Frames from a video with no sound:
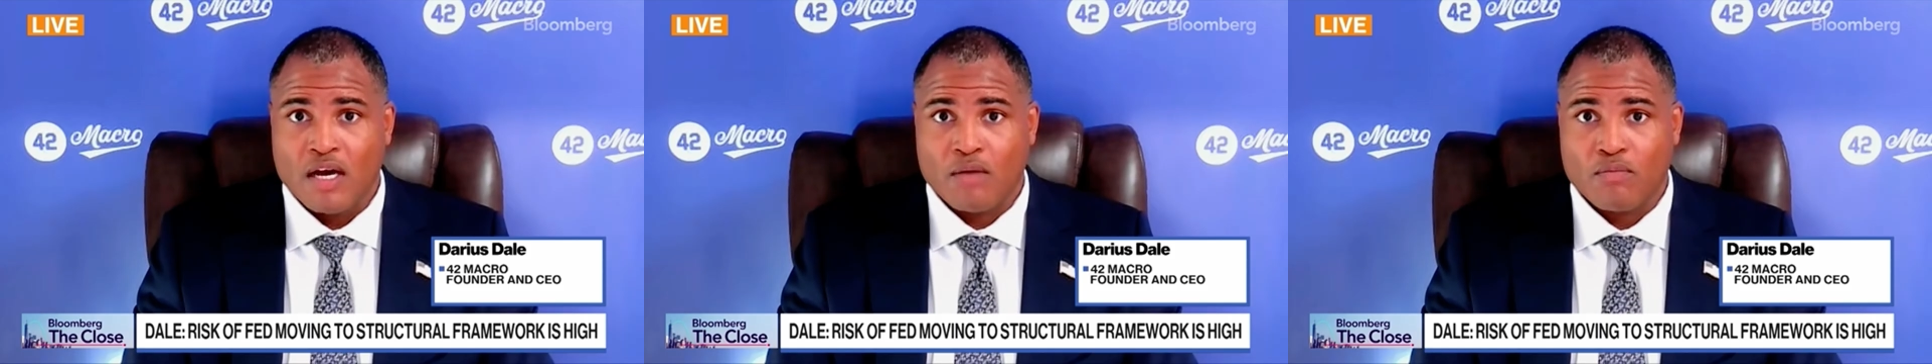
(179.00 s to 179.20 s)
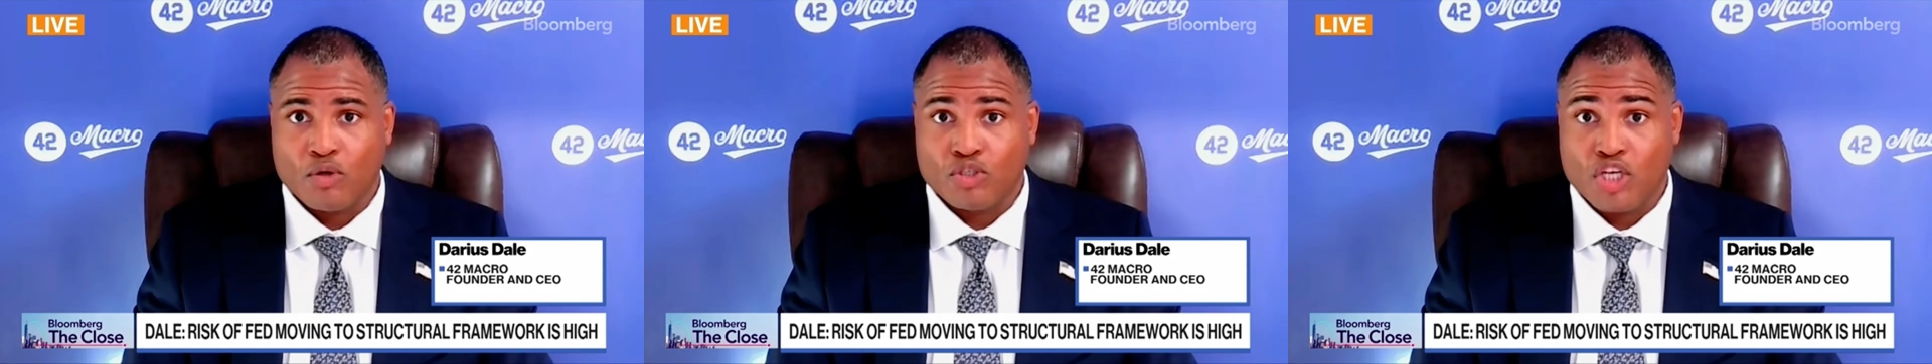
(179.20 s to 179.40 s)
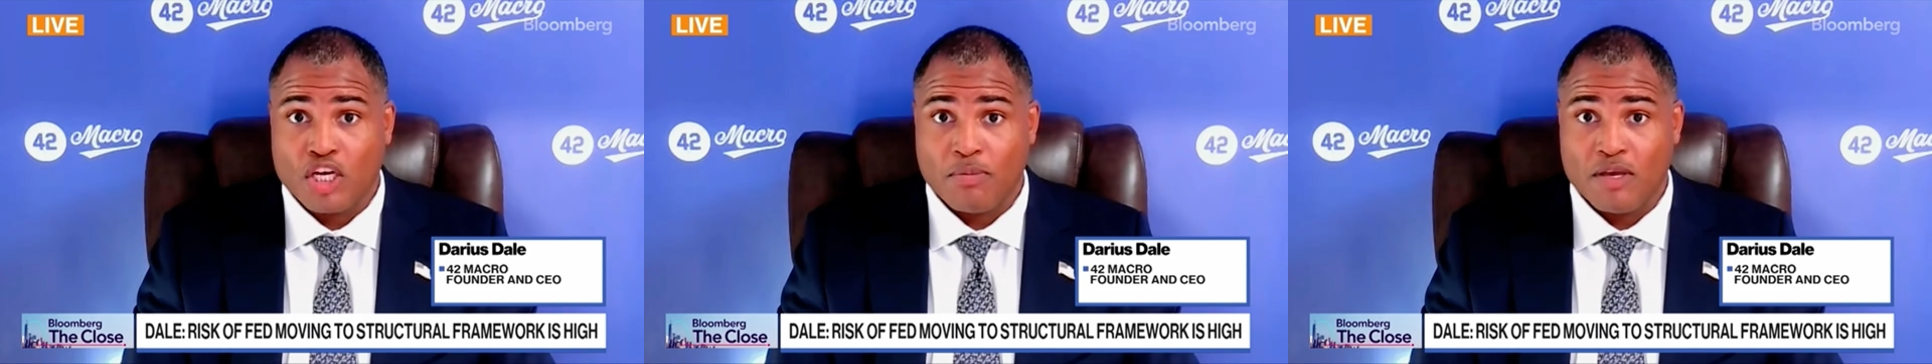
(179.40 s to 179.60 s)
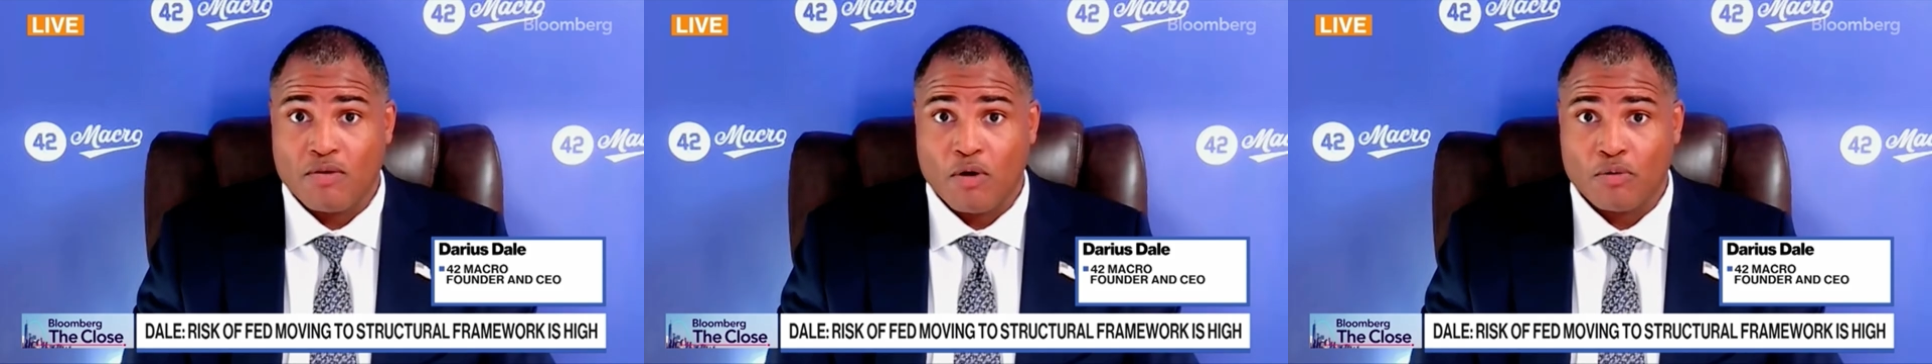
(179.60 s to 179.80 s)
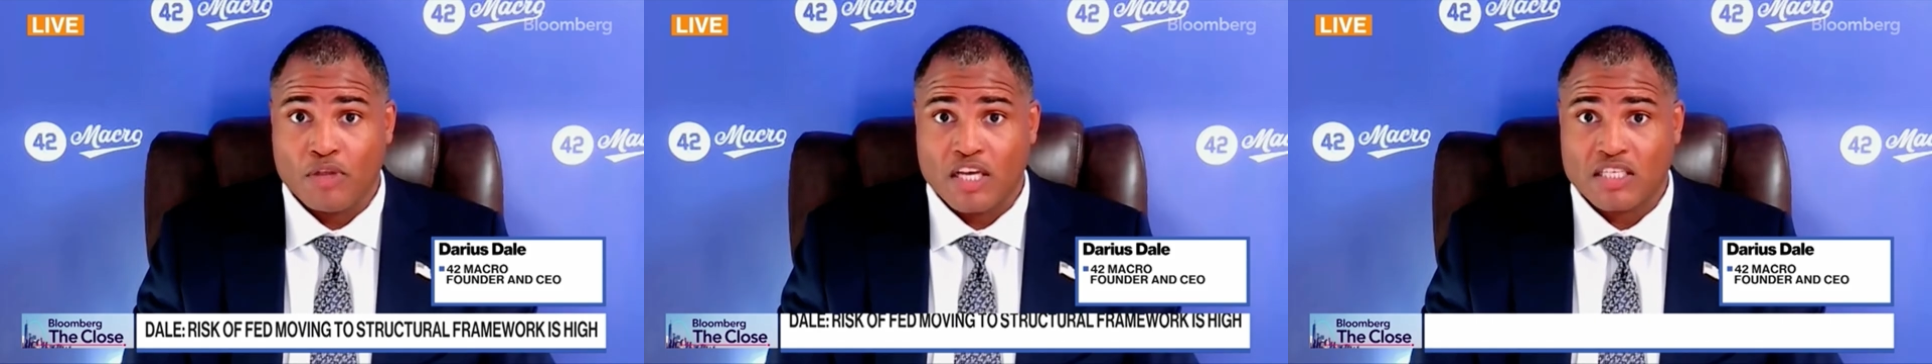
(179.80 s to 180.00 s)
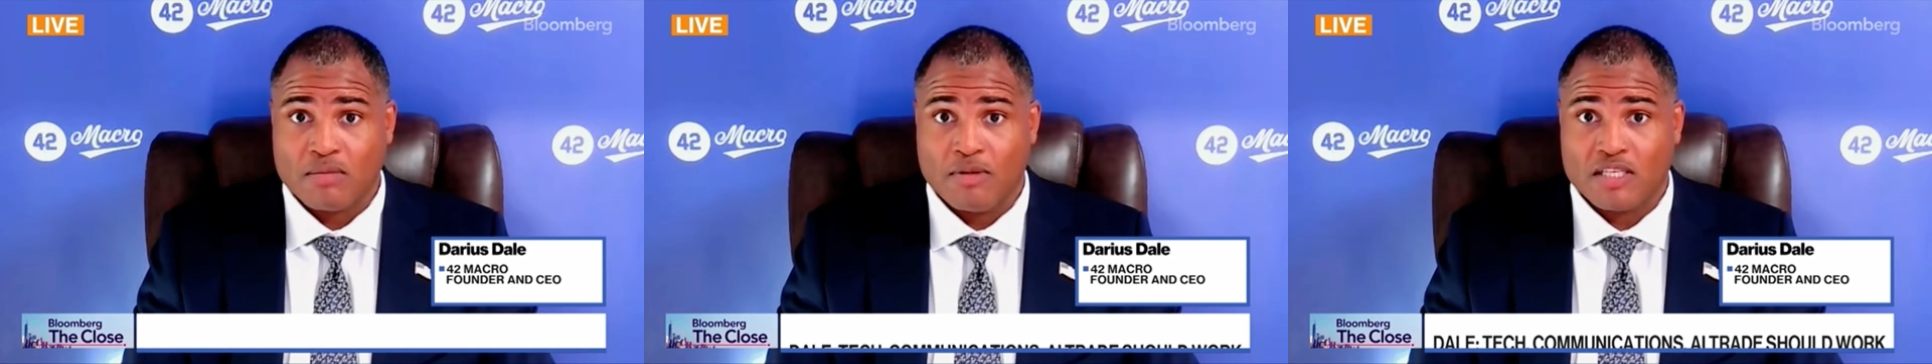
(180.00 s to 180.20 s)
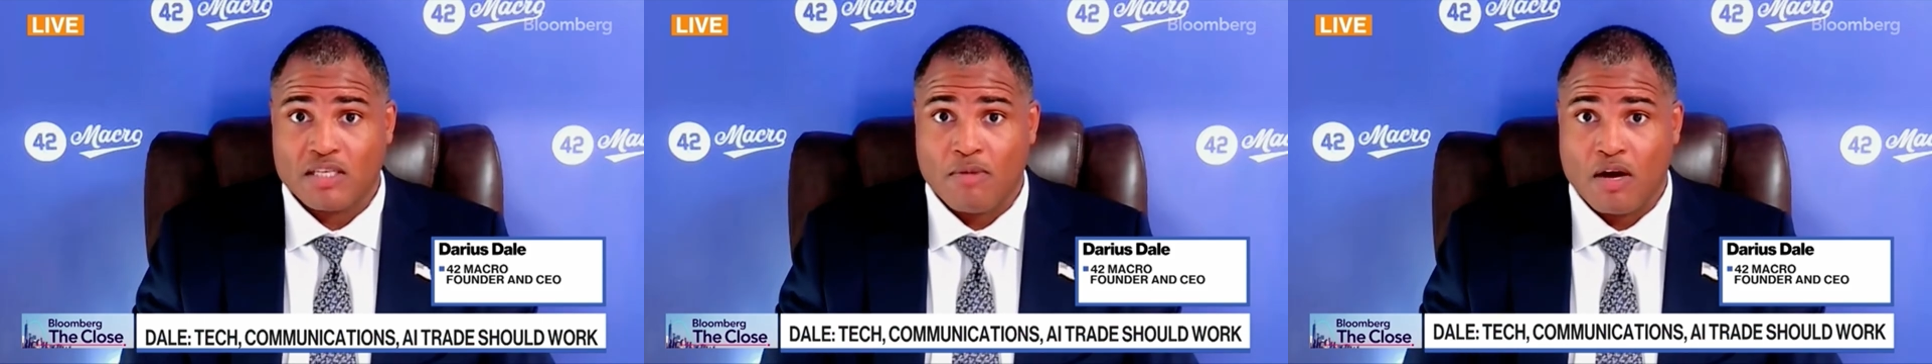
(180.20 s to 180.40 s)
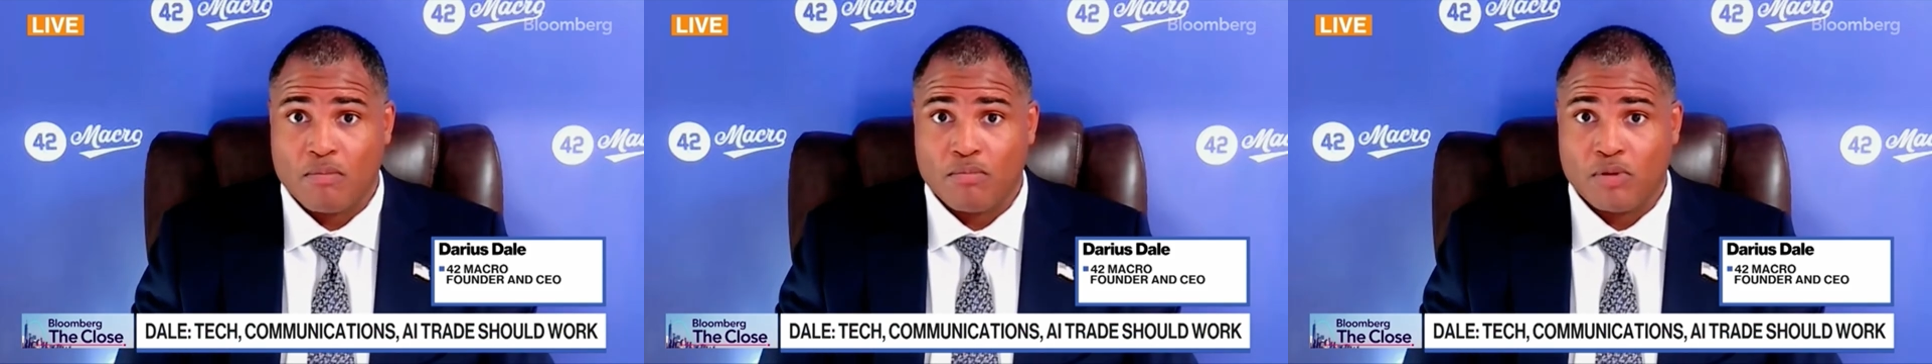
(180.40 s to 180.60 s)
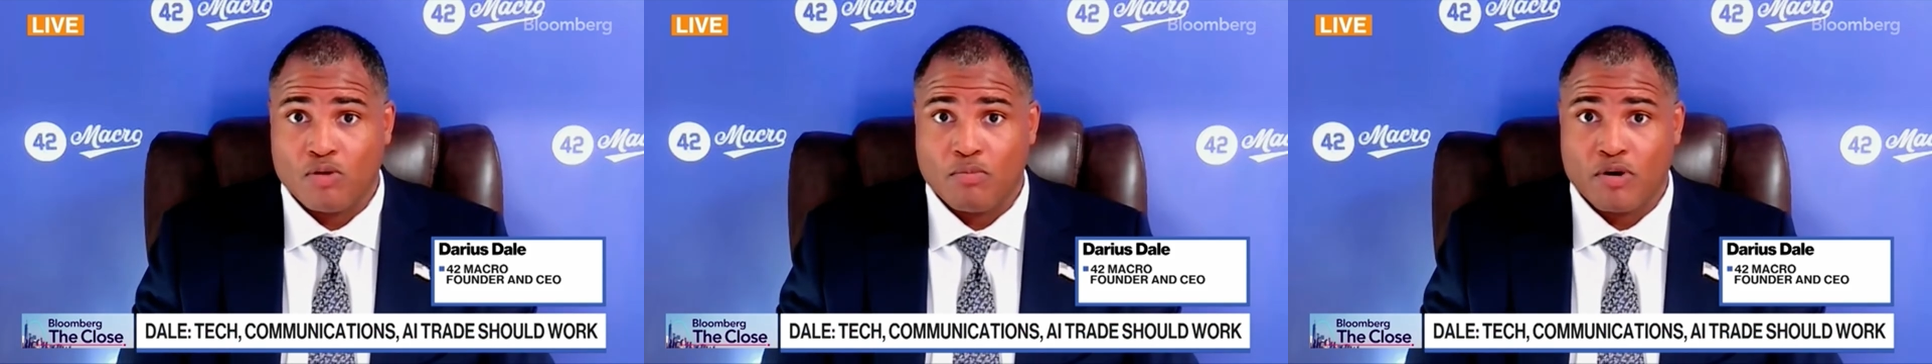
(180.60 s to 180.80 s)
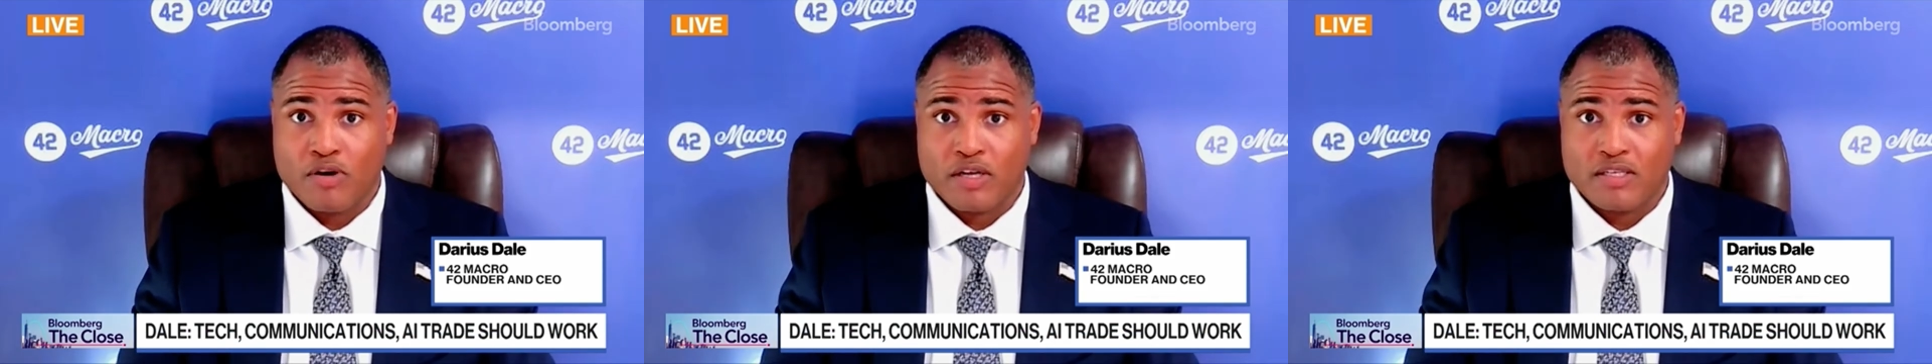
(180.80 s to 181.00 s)
real GDP growth estimates among
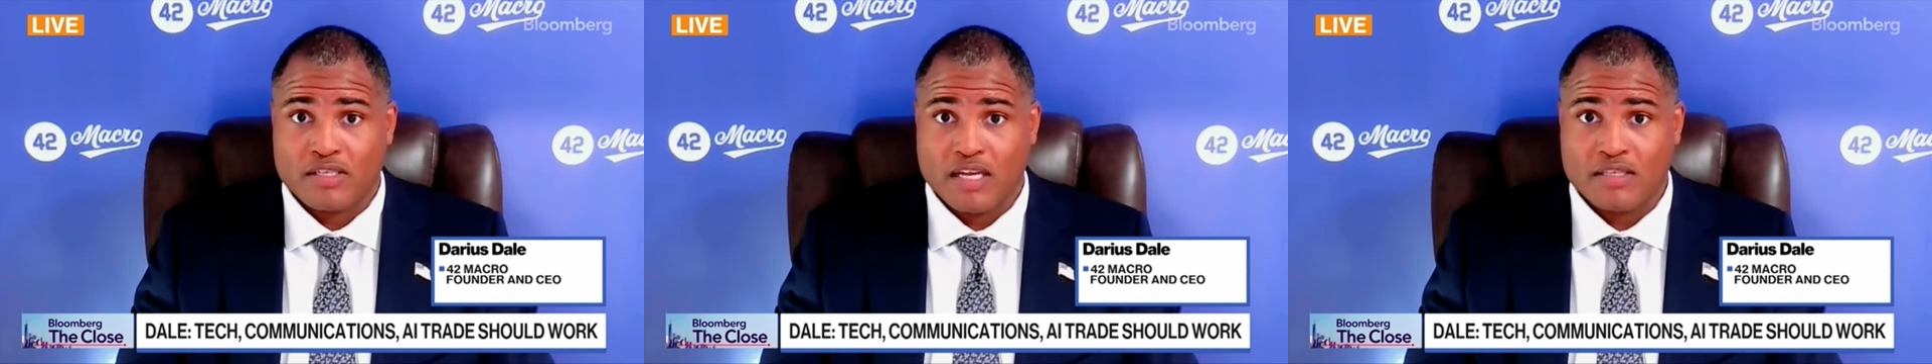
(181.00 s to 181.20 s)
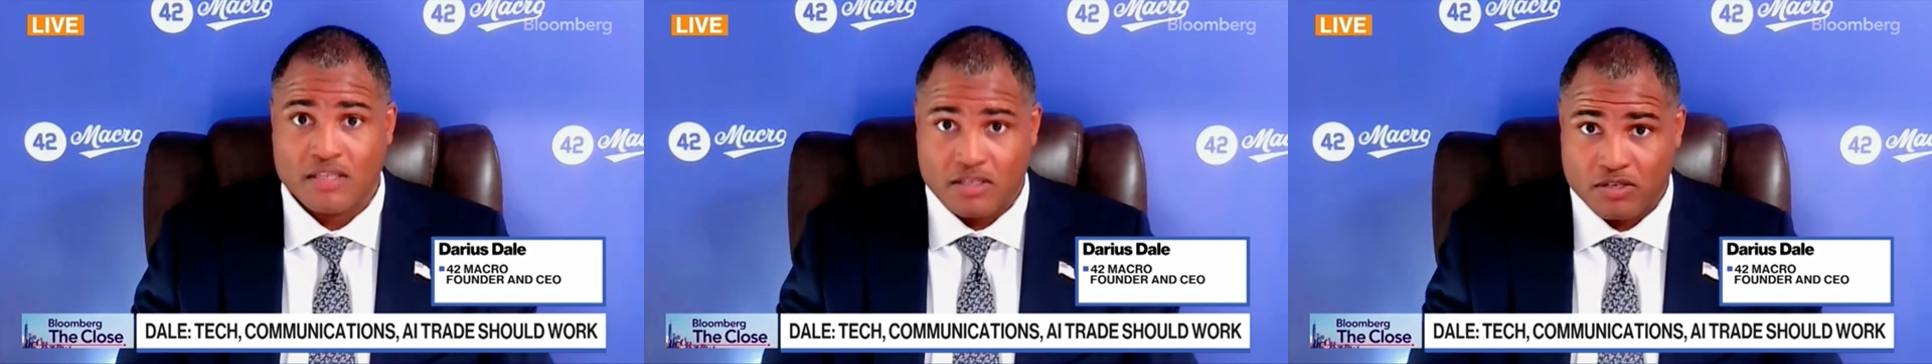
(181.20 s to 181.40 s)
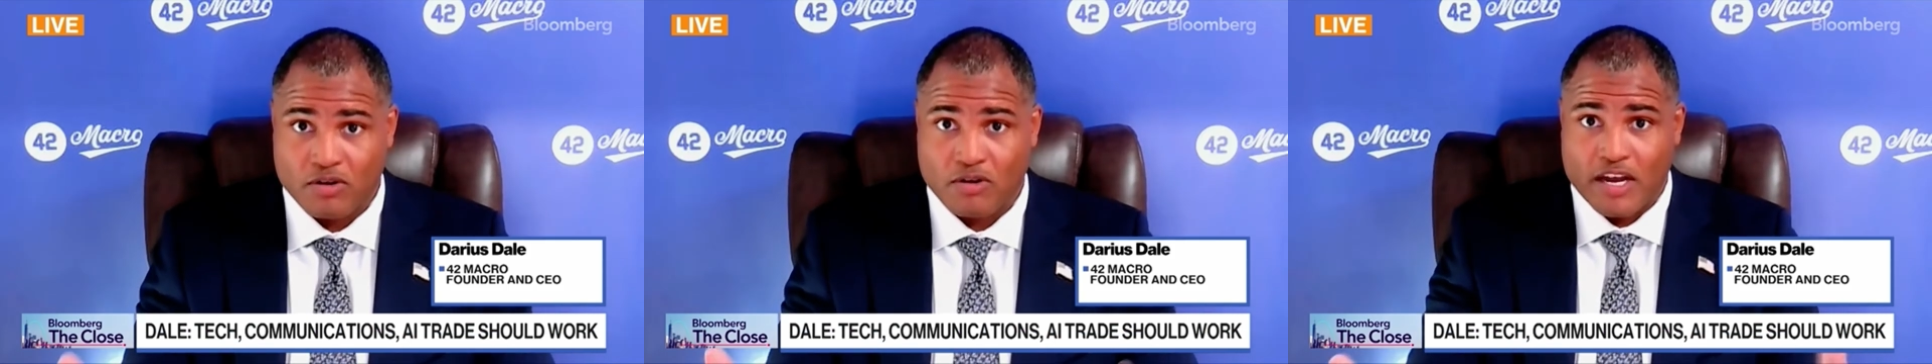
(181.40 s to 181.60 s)
Bloomberg consensus,